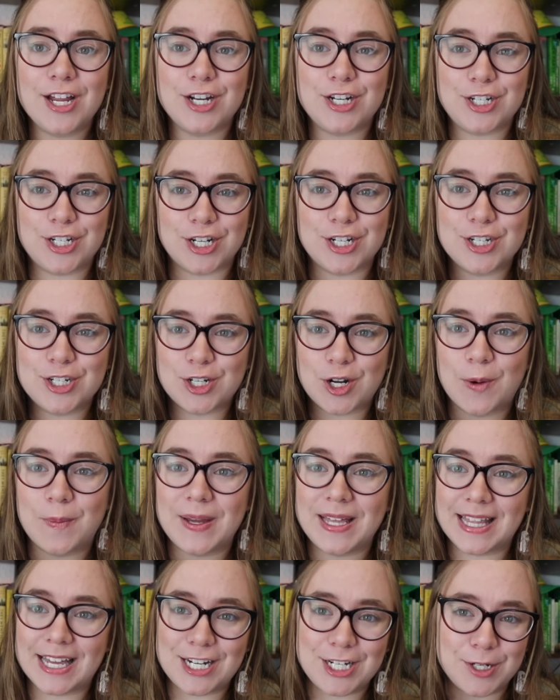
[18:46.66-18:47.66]
just show
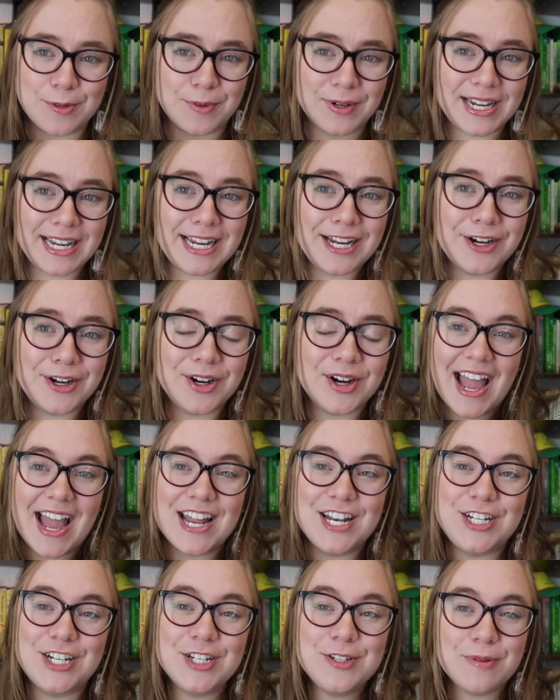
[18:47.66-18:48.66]
me that you were here.
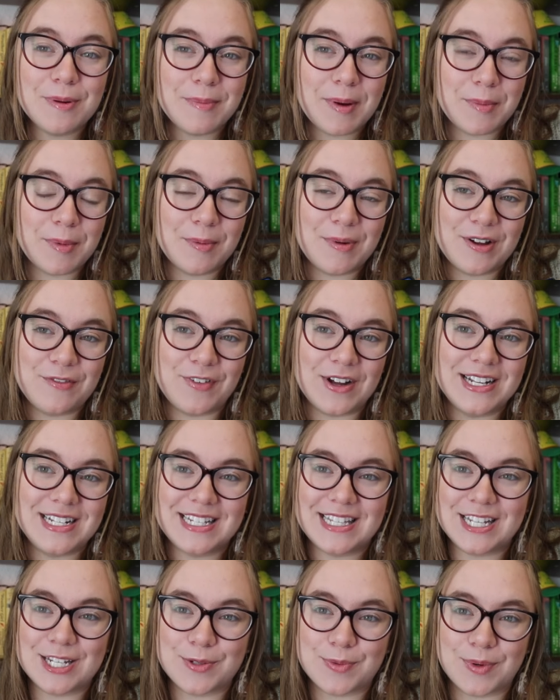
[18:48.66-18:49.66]
And just remember, my friends,
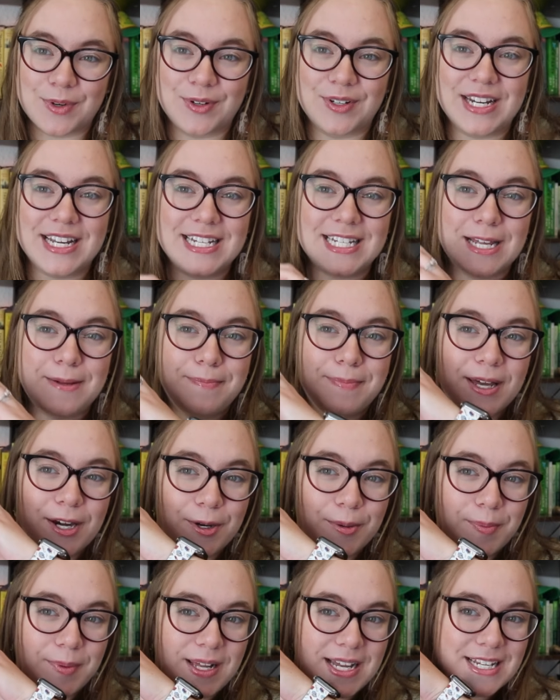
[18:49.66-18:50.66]
this world is a
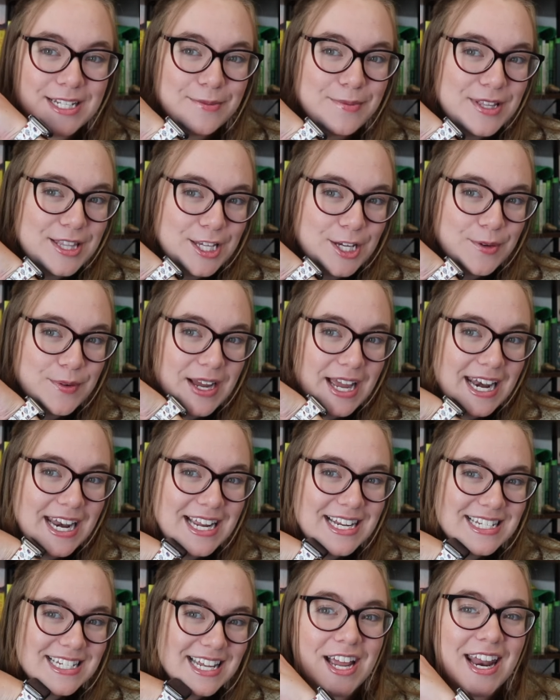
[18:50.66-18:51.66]
better place with you in
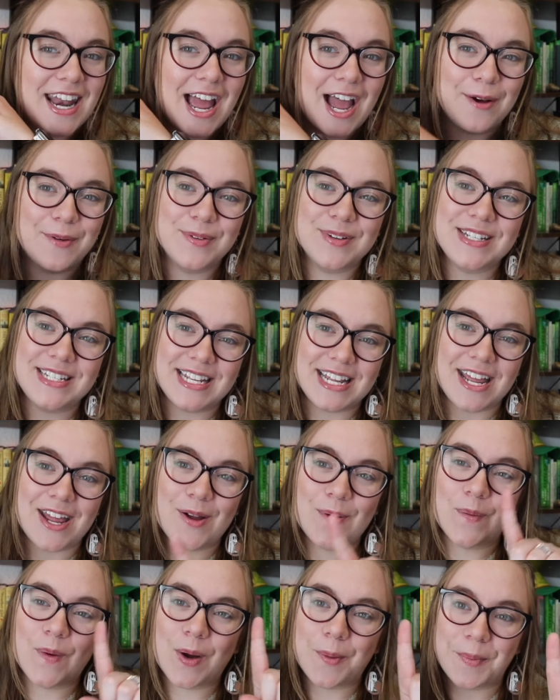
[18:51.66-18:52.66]
it, and I will see
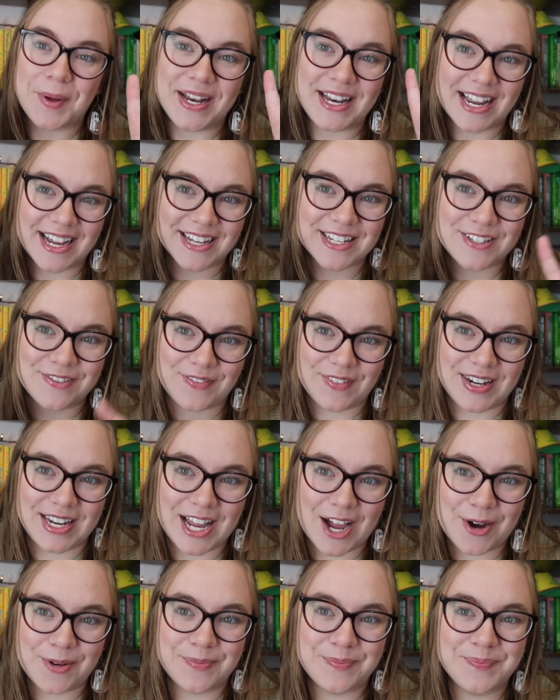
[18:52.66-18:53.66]
you on my next
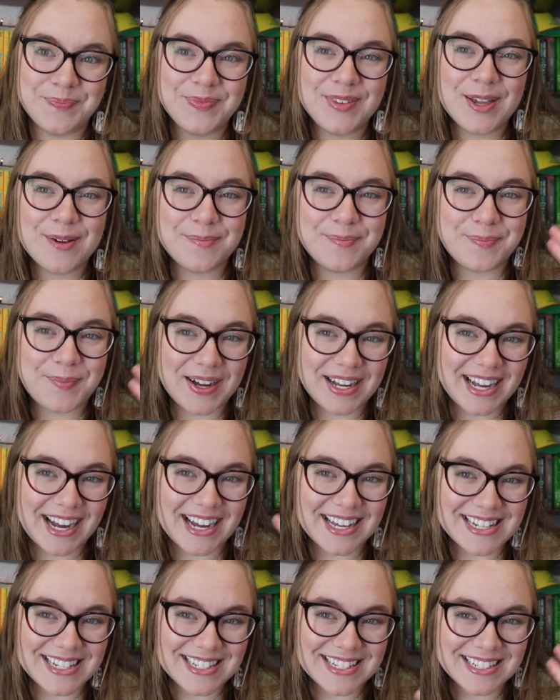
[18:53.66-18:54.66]
video. Bye,
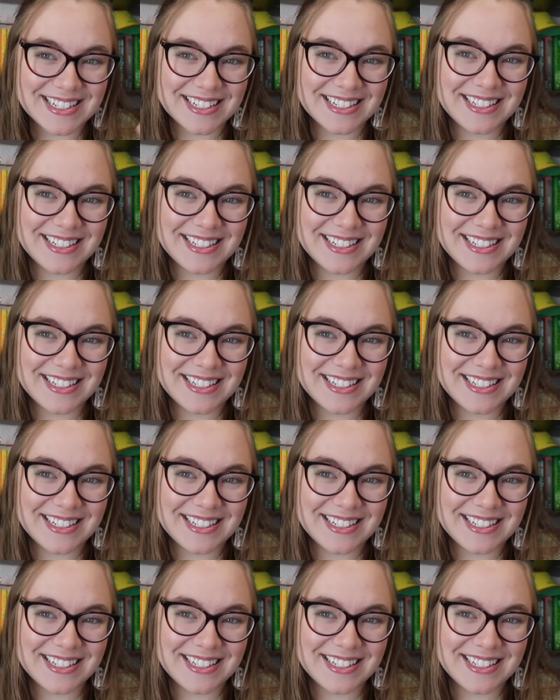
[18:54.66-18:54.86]
guys.